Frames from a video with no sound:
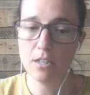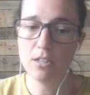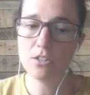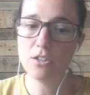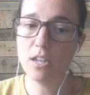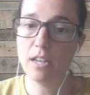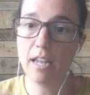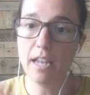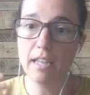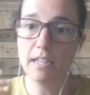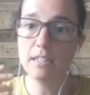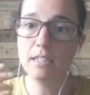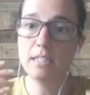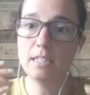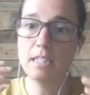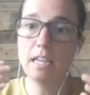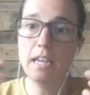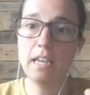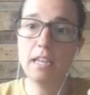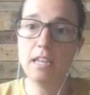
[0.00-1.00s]
So again,
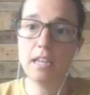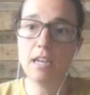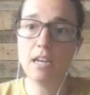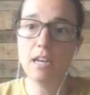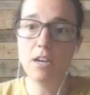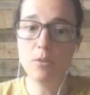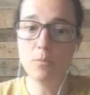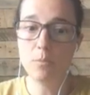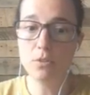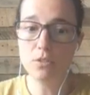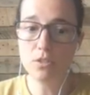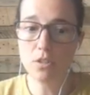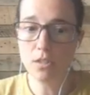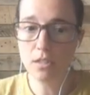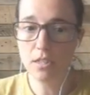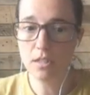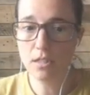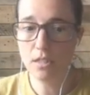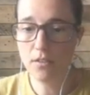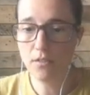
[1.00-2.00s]
taking an
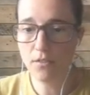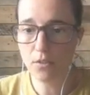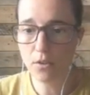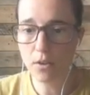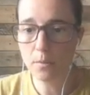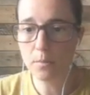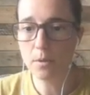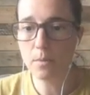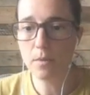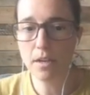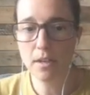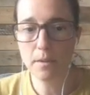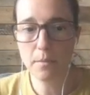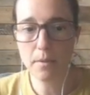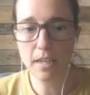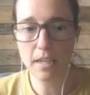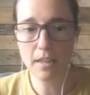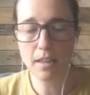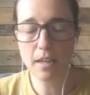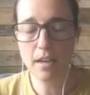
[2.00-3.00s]
opportunity for everybody
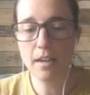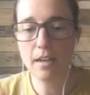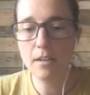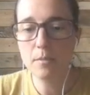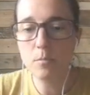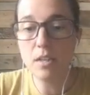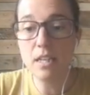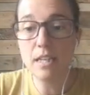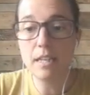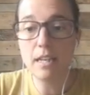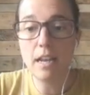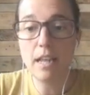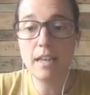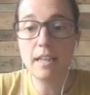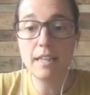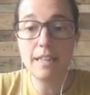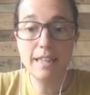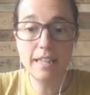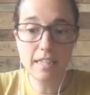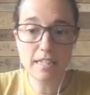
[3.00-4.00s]
being there and being
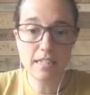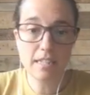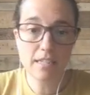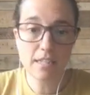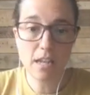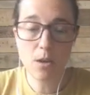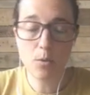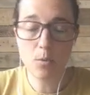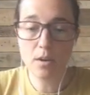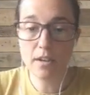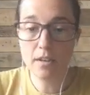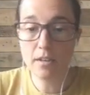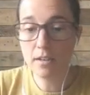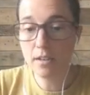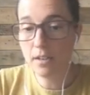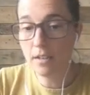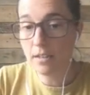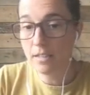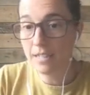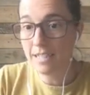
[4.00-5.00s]
like, this is our
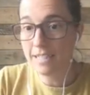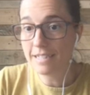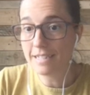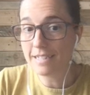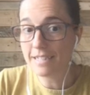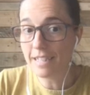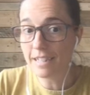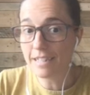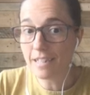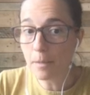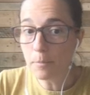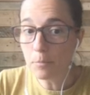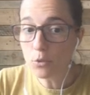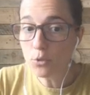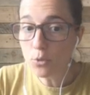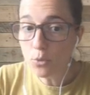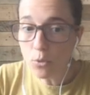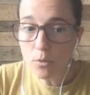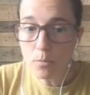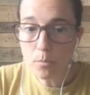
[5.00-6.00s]
setup
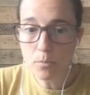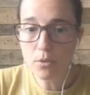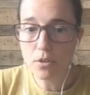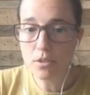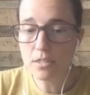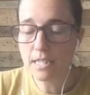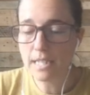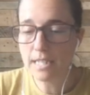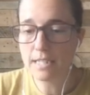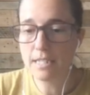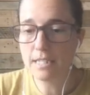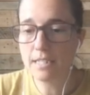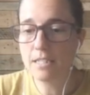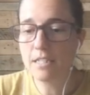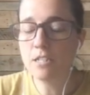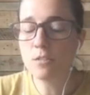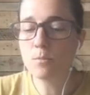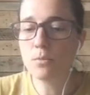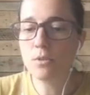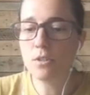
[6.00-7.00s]
tool process. Is
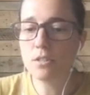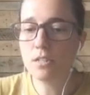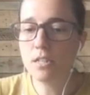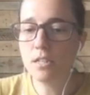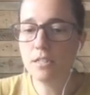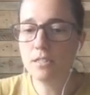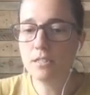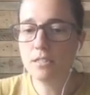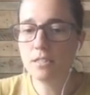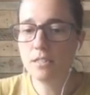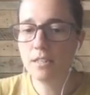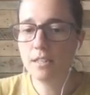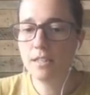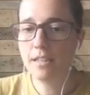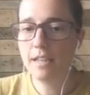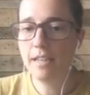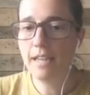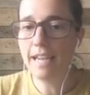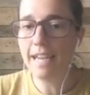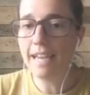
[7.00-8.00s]
this process
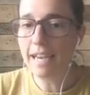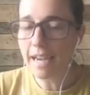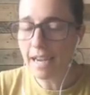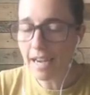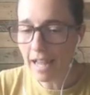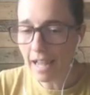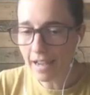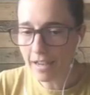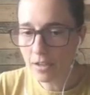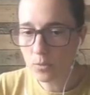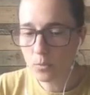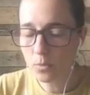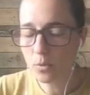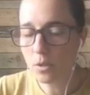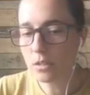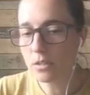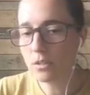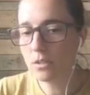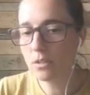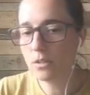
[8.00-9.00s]
in line
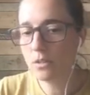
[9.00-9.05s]
what